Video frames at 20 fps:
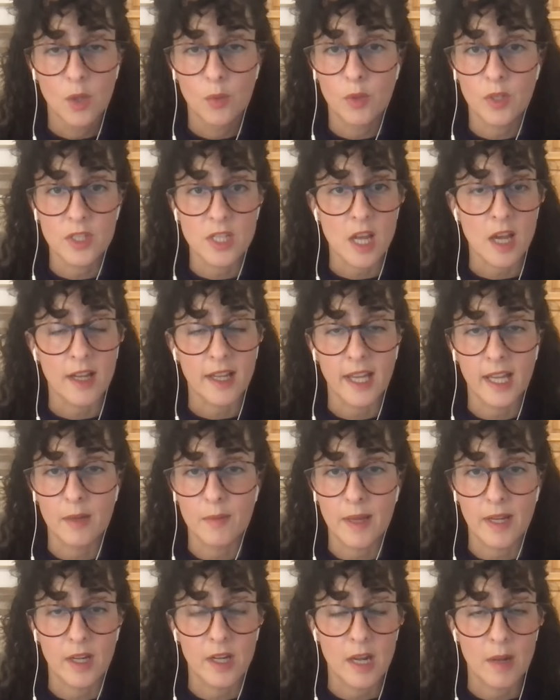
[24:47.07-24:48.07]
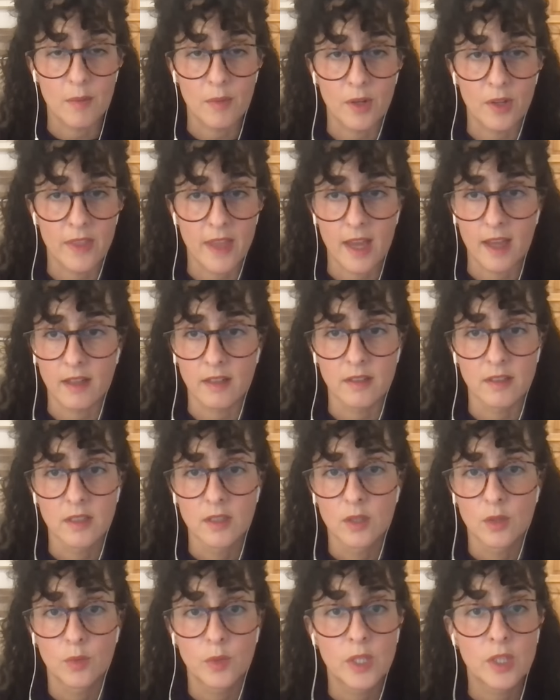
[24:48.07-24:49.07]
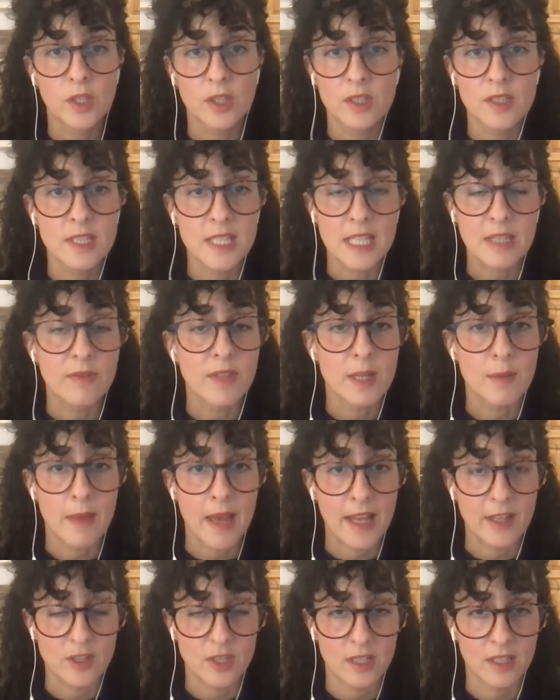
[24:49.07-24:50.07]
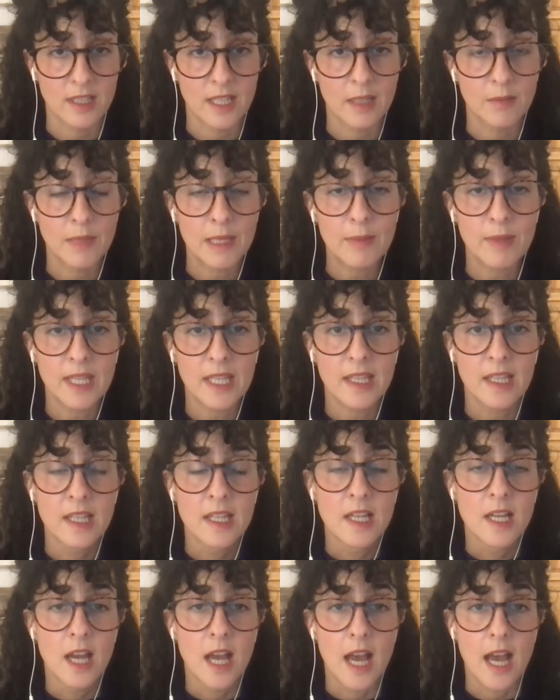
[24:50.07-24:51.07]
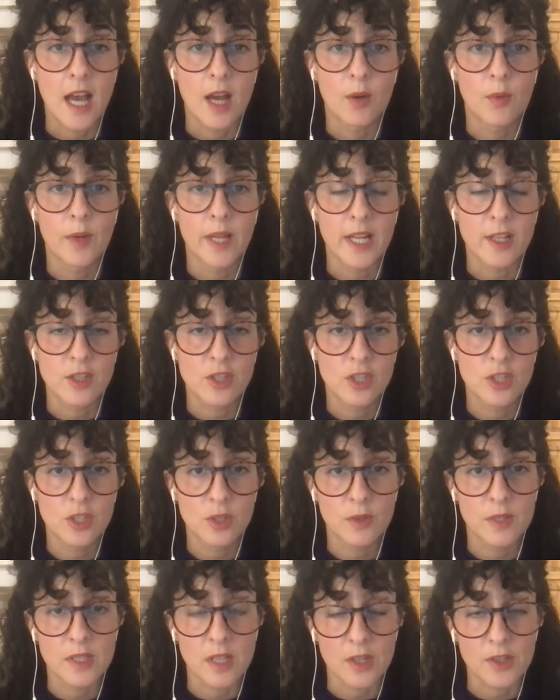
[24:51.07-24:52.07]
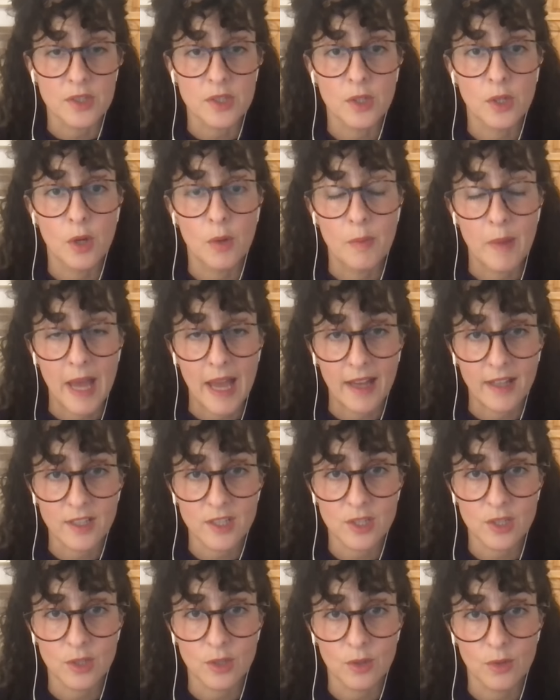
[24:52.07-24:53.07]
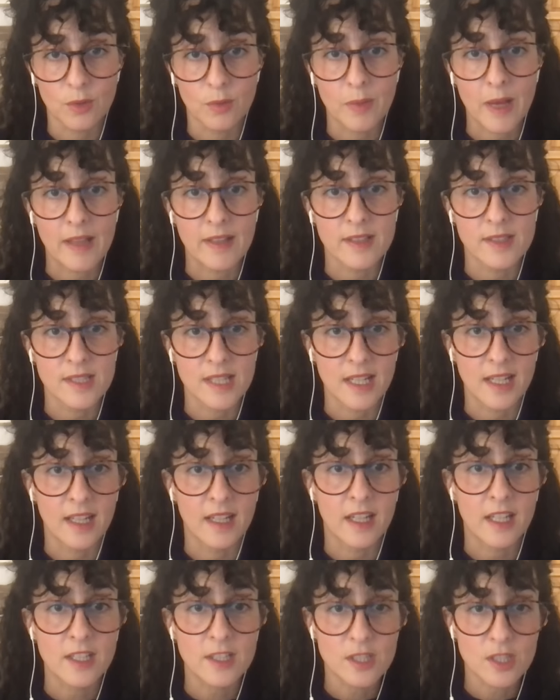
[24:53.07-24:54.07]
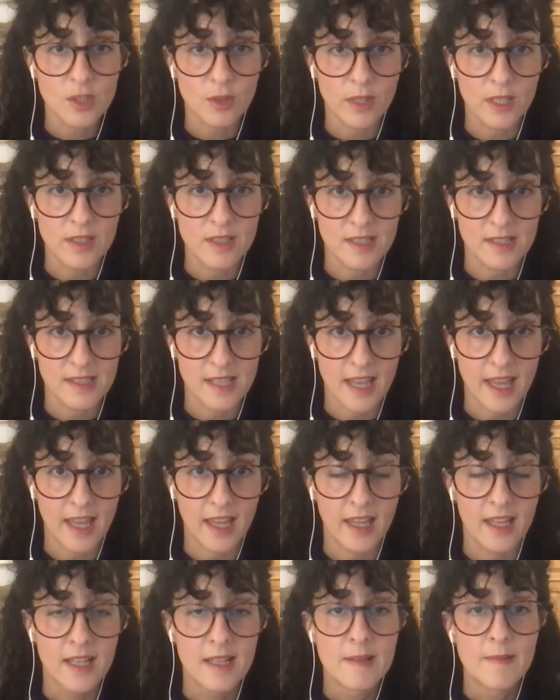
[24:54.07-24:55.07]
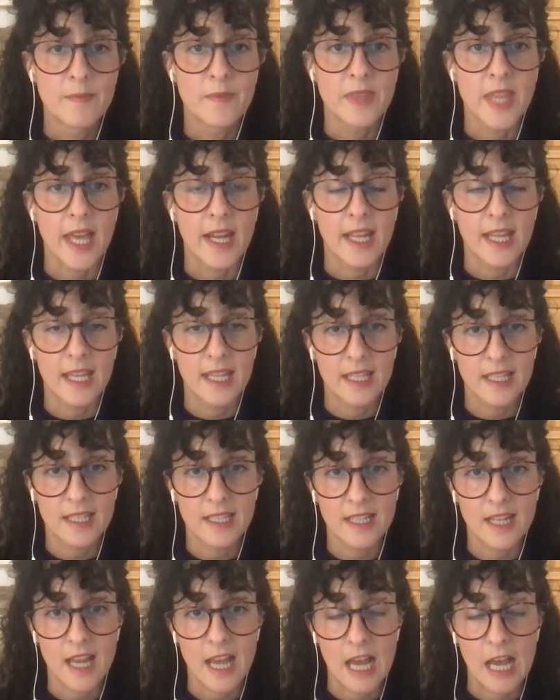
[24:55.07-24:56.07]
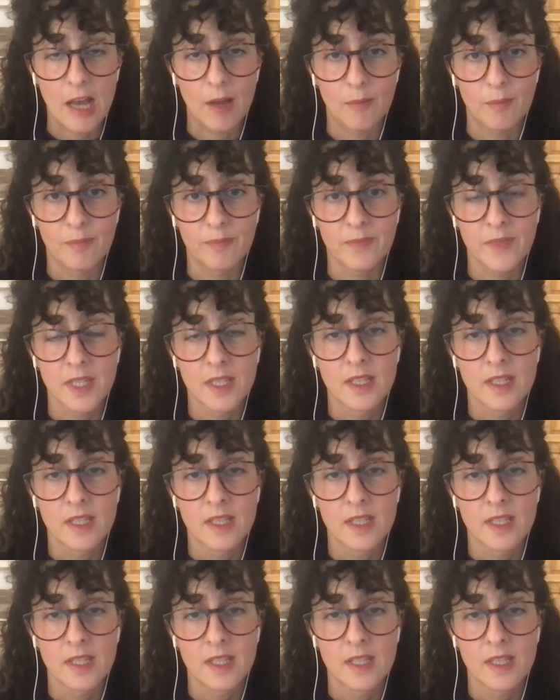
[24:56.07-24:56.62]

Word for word: We're talking about a number that we couldn't even imagine. And maybe uh, what I should do is also go back to Palestinian history to say that in um,